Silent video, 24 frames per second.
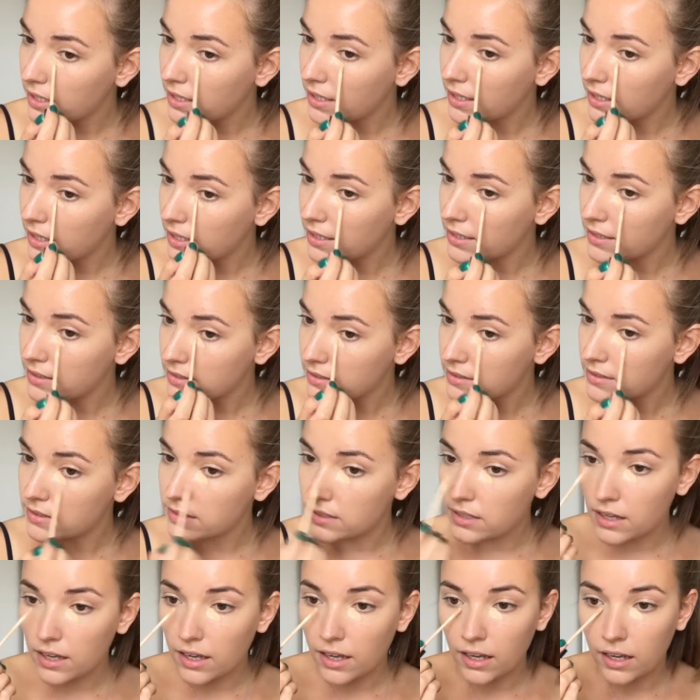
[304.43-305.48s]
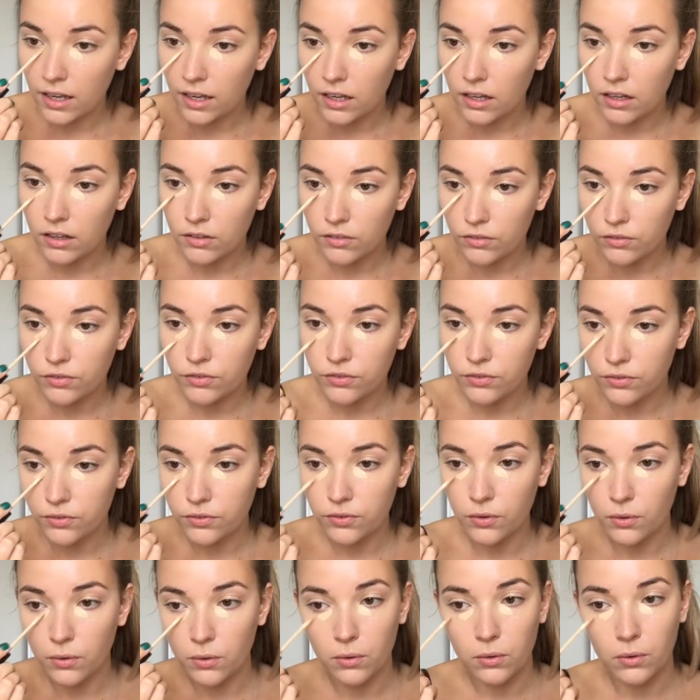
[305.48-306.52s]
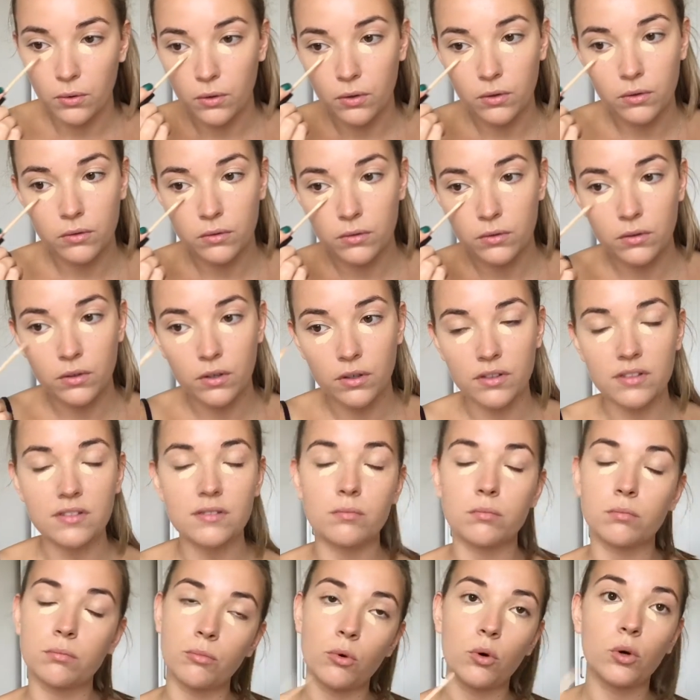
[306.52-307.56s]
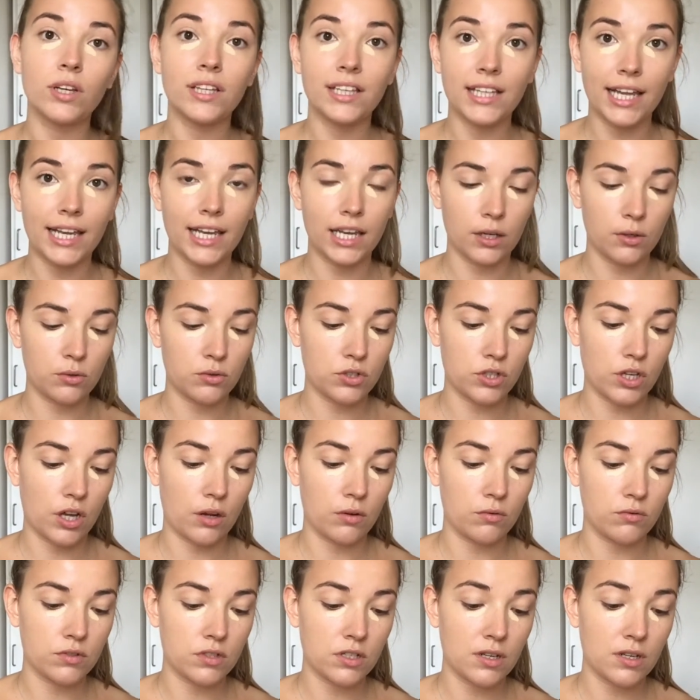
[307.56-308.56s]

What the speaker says: is more yellow toned.